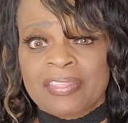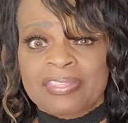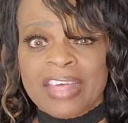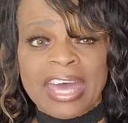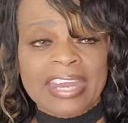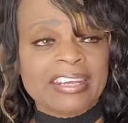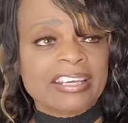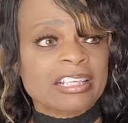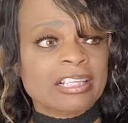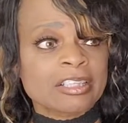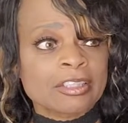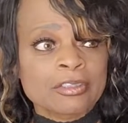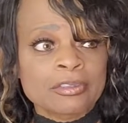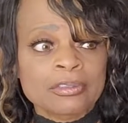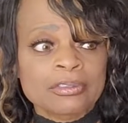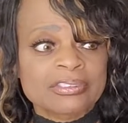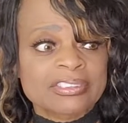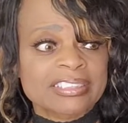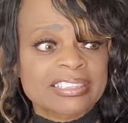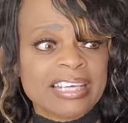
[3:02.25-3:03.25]
That
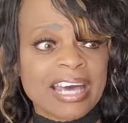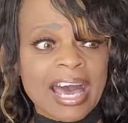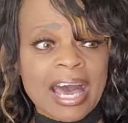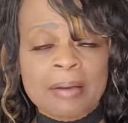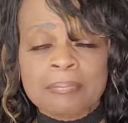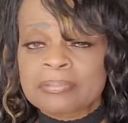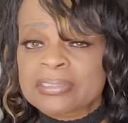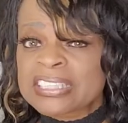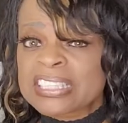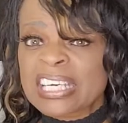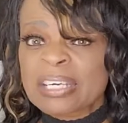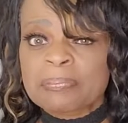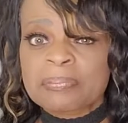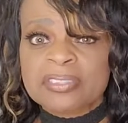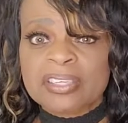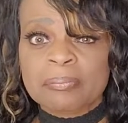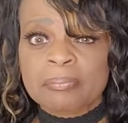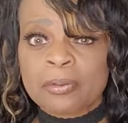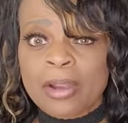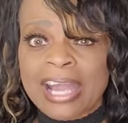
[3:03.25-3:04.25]
includes
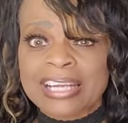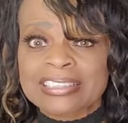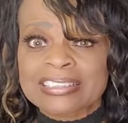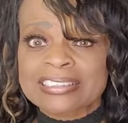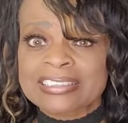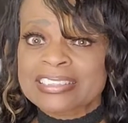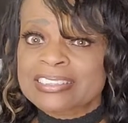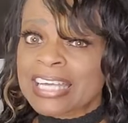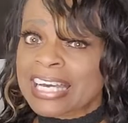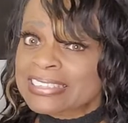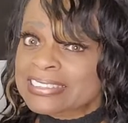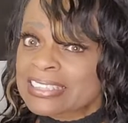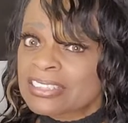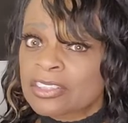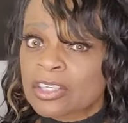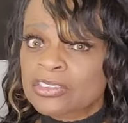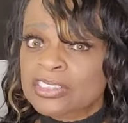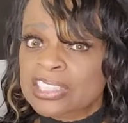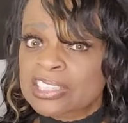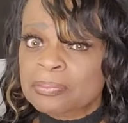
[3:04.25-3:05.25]
tips and practices. I see
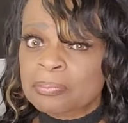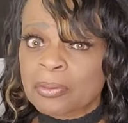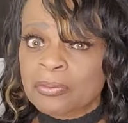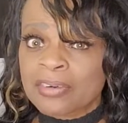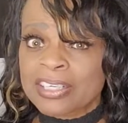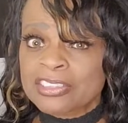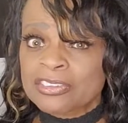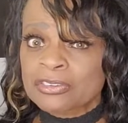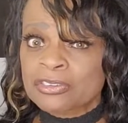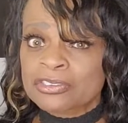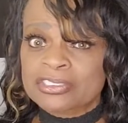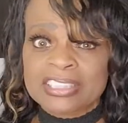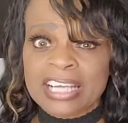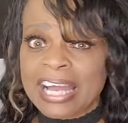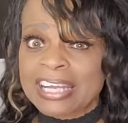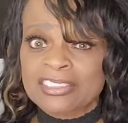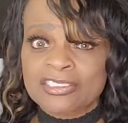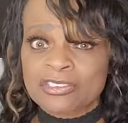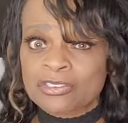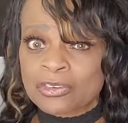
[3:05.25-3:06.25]
those inspirational
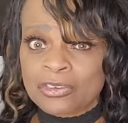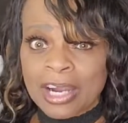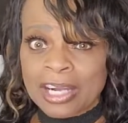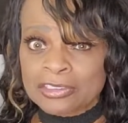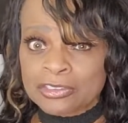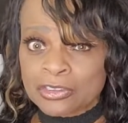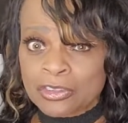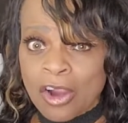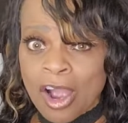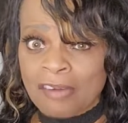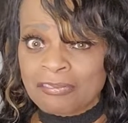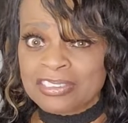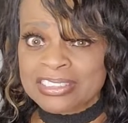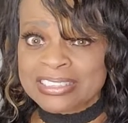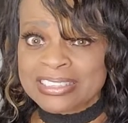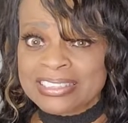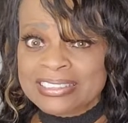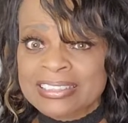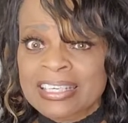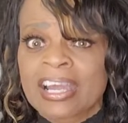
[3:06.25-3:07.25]
signs throughout your
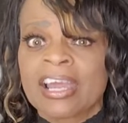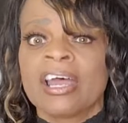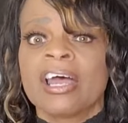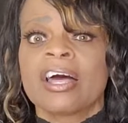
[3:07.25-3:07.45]
offices.